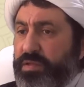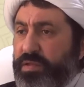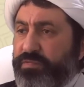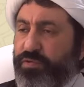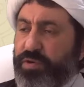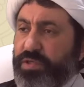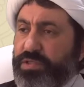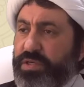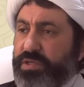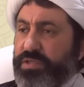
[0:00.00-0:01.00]
the focus
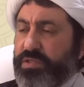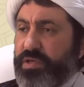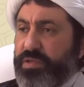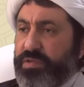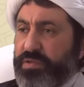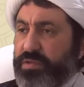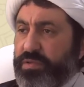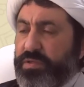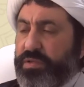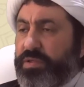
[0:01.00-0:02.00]
here is on
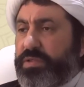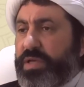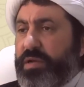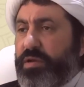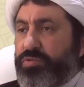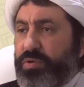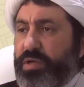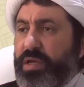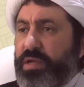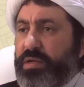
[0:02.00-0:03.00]
Salatul
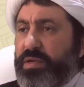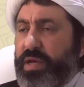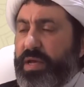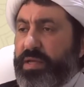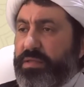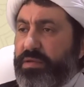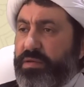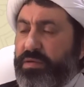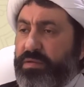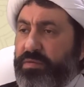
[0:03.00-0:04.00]
Layl and
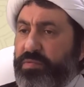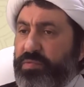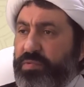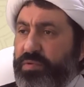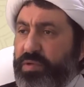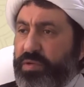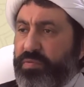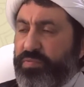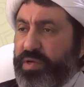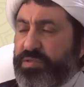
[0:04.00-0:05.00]
uh,
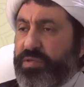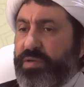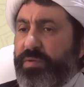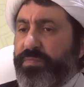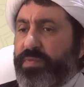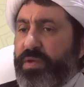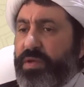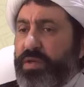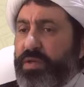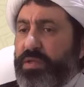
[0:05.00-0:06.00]
Witr.
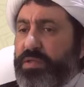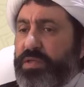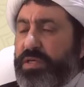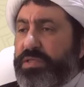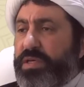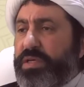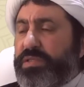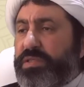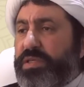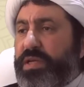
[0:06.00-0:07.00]
This
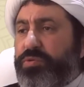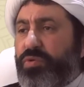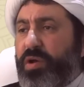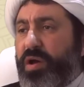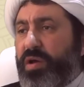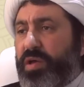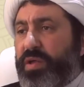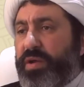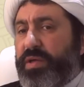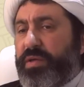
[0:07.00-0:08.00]
is Zinatul
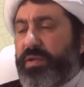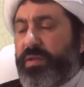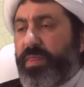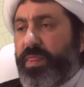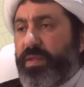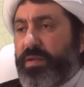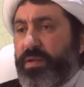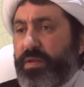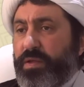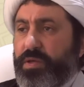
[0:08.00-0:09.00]
Akhirah.
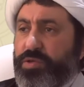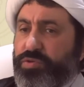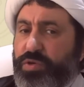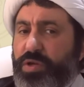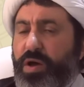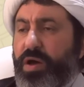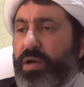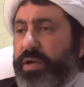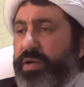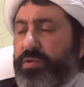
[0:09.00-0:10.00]
So in
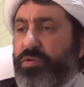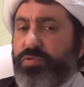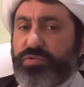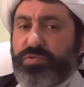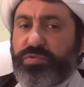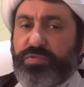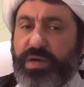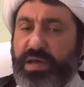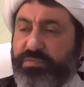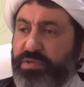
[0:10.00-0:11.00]
Akhirah, those who
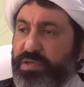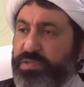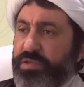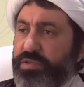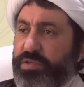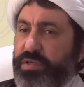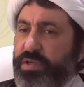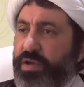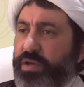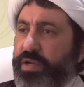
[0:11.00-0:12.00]
have this, in
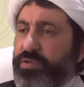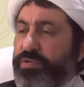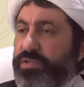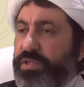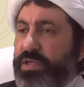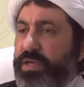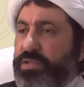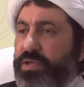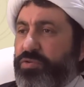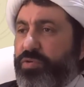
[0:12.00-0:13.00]
Akhirah, your Zina is
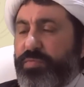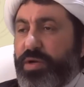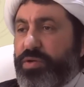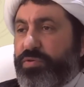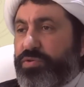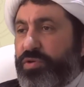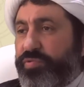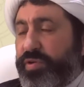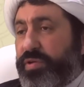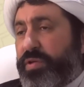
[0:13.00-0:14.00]
not your money or
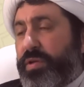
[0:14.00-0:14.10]
children.